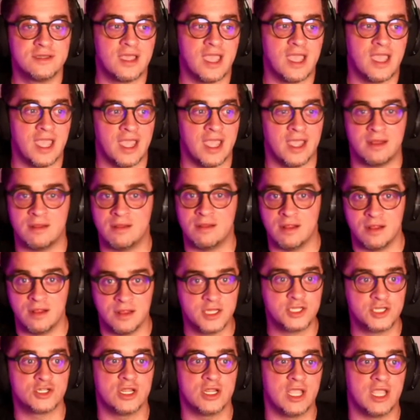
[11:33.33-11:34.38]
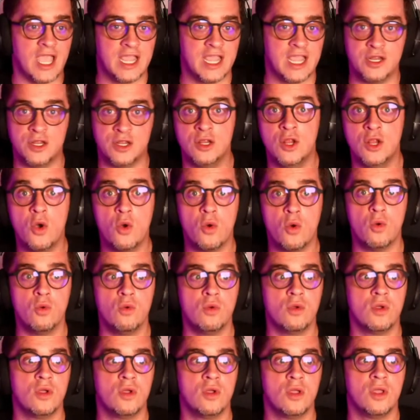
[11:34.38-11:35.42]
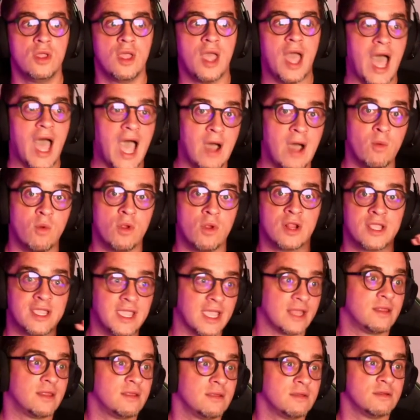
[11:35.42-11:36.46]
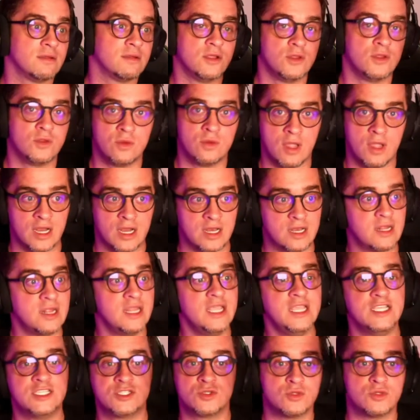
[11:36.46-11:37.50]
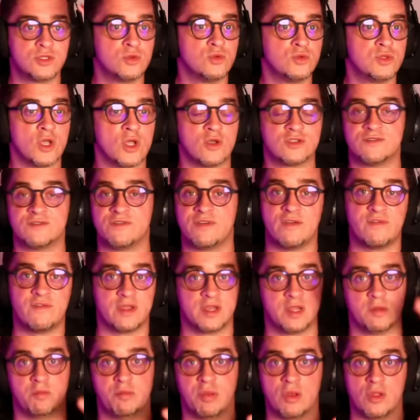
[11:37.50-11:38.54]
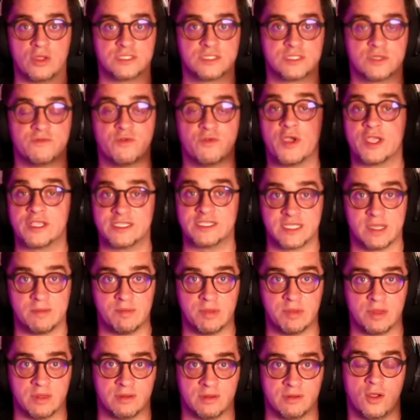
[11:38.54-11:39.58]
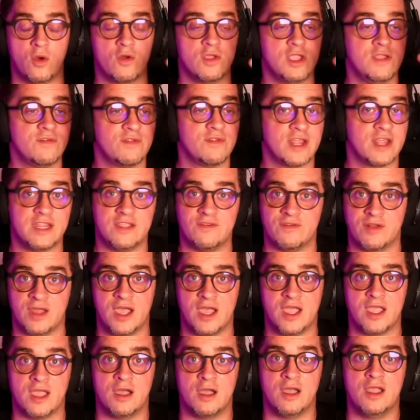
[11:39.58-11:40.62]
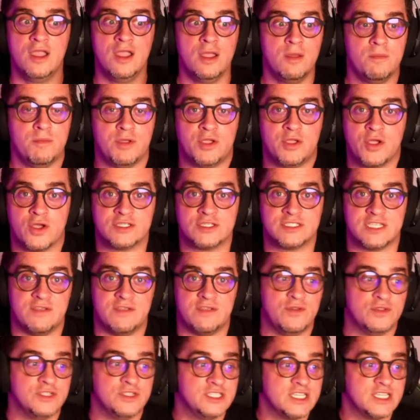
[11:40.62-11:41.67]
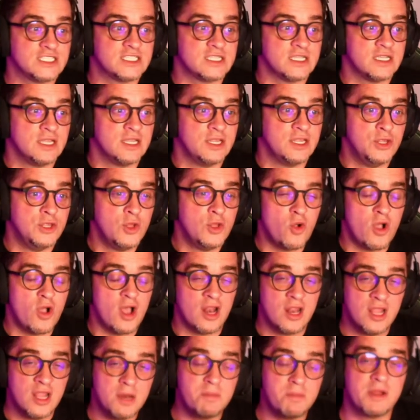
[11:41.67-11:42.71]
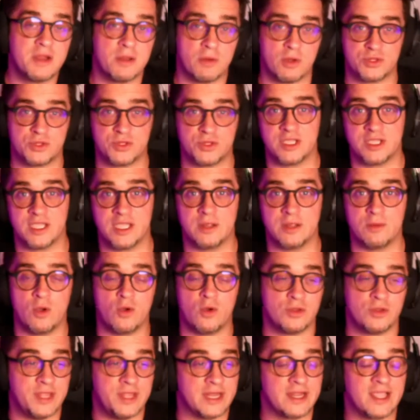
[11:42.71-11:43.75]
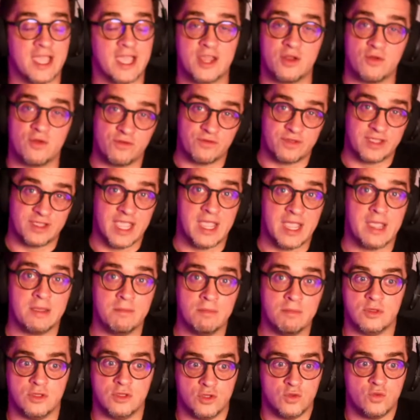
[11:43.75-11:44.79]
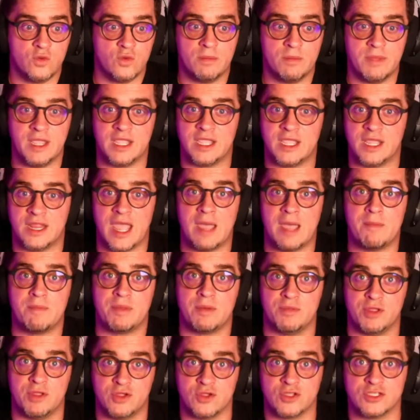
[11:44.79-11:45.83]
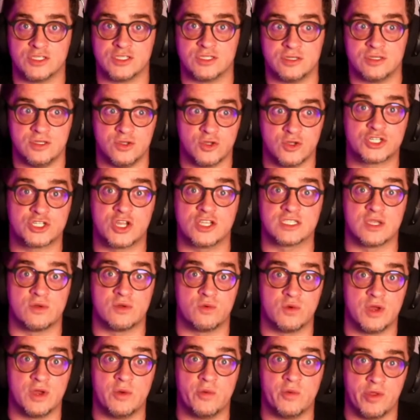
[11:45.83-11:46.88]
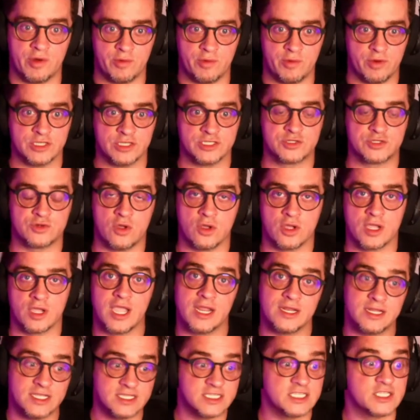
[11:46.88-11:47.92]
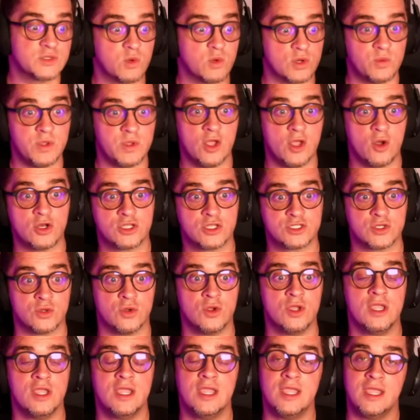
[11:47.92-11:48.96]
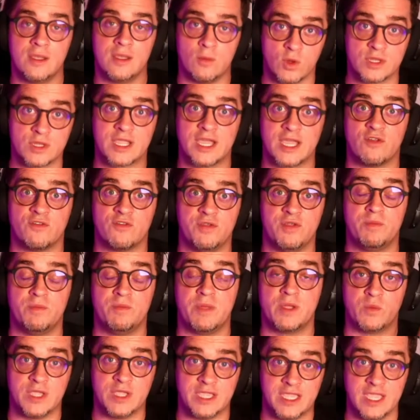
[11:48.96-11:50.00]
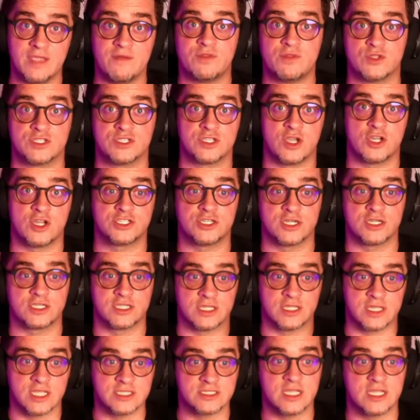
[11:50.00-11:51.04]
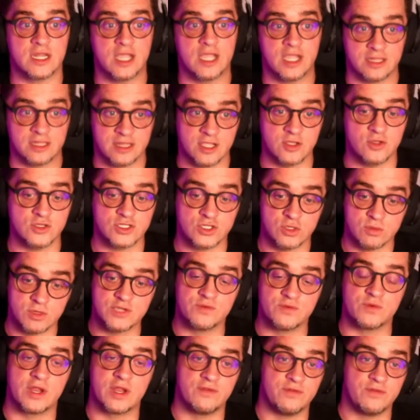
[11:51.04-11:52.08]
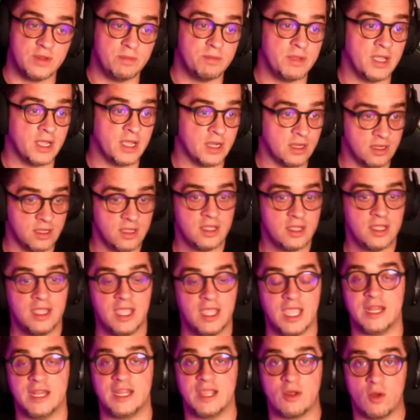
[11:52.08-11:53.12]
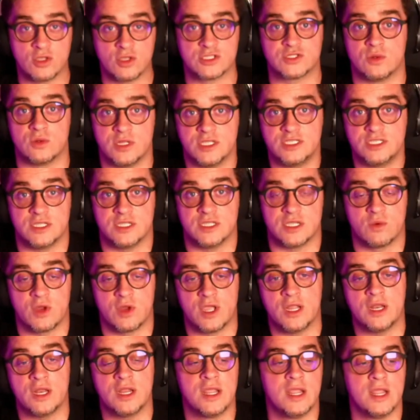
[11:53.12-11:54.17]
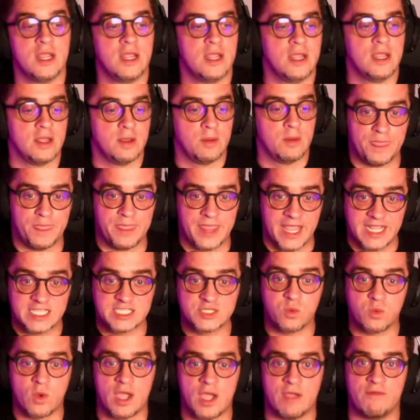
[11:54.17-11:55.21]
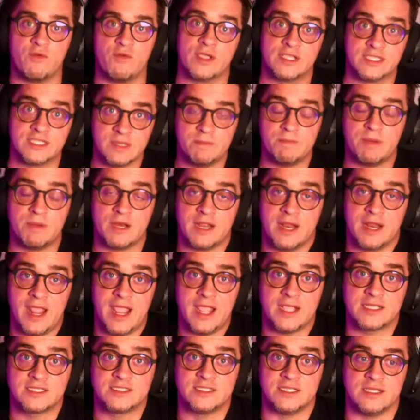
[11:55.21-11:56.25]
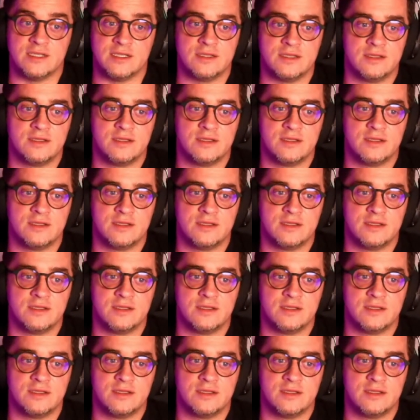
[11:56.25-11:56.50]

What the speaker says: and literally I know I will get at least to 2,500 plus, for example, or if not even higher. Because if you just know a little bit about the game or that kind of game, you will make it happen because your sharks are really, really, really strong. And this is what kind of feedback we gave to StarSharks. And they said, like, thank you so much for that feedback. And they're also listening, right? That's why, for example, in Axie,